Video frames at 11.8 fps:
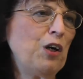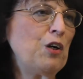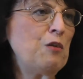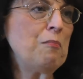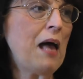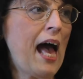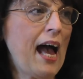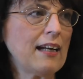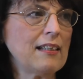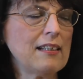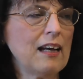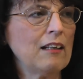will
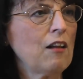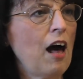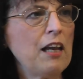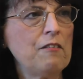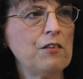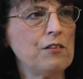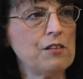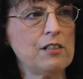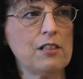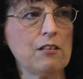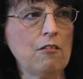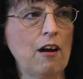impact a lot of
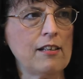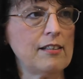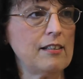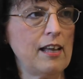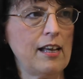nurses across the